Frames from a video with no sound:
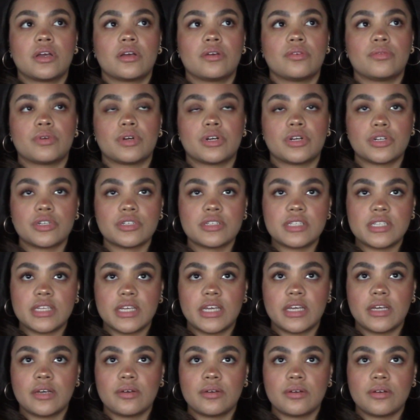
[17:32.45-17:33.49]

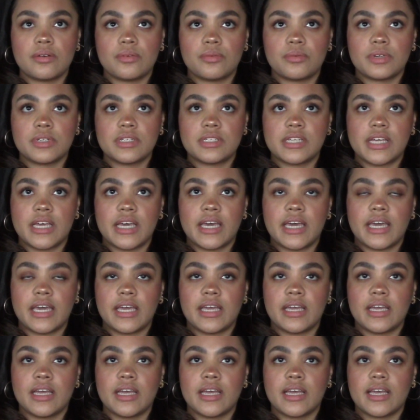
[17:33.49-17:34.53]
rehearsing one
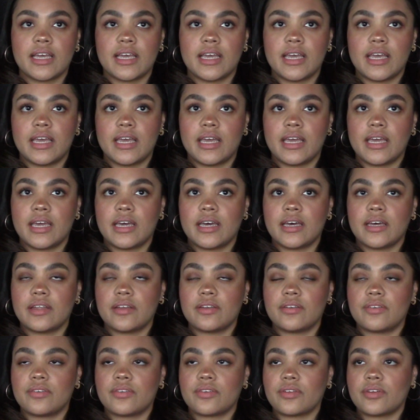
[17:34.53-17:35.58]
day,
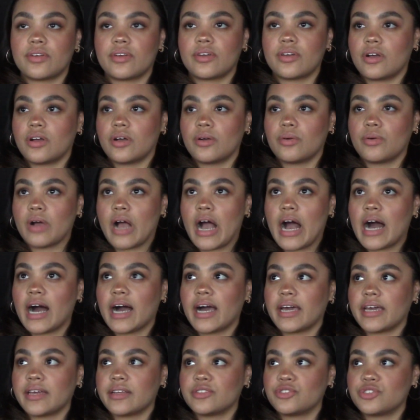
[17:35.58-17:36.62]
and
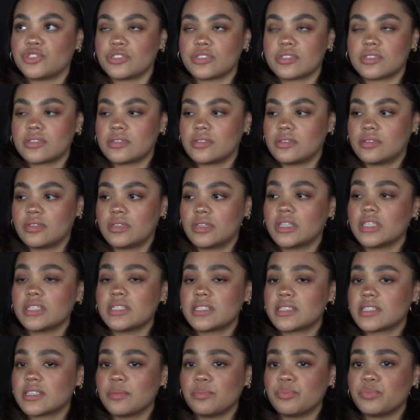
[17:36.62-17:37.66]
I just, the
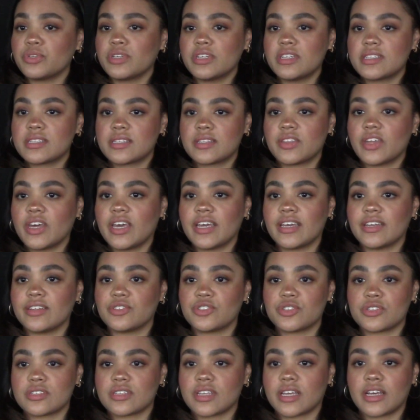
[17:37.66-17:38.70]
simplest thing,
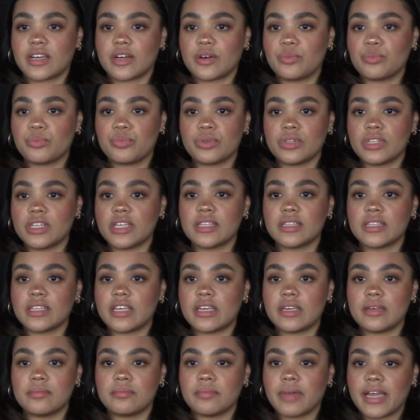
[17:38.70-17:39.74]
just like
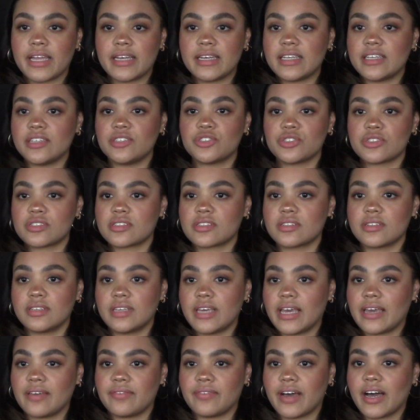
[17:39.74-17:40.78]
completely, my knee just
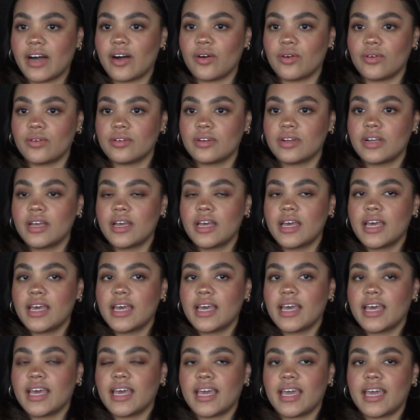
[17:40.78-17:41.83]
gave out.
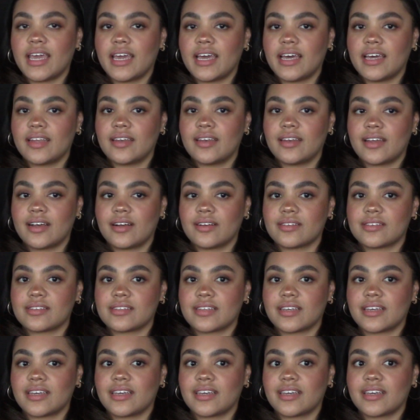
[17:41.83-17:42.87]
And I was
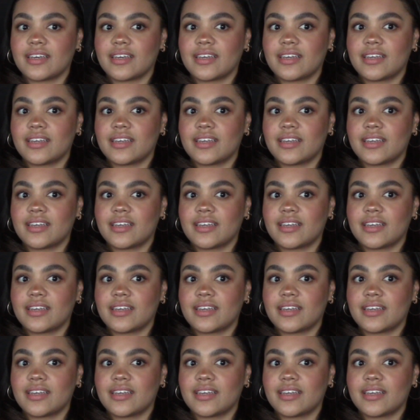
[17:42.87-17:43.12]
like,